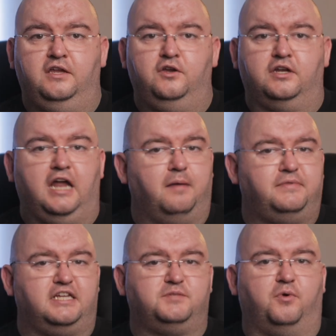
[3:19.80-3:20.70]
You can
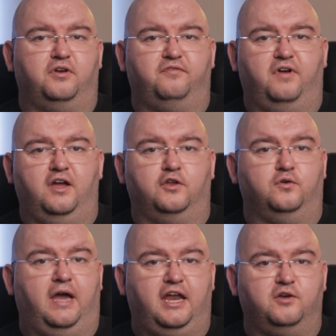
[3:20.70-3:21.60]
update Spotify on
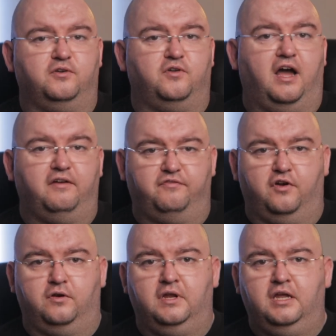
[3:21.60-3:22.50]
your Android or
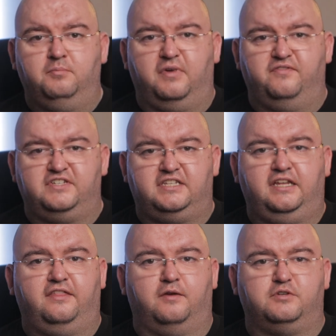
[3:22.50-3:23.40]
iPhone by
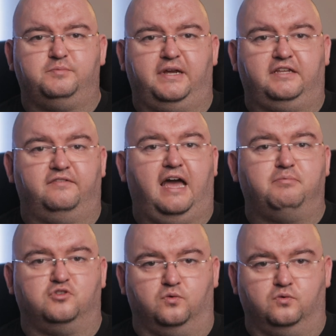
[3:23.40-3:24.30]
visiting their respective
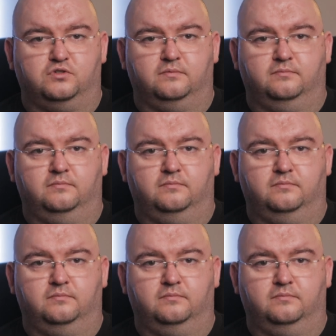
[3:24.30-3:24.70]
app stores.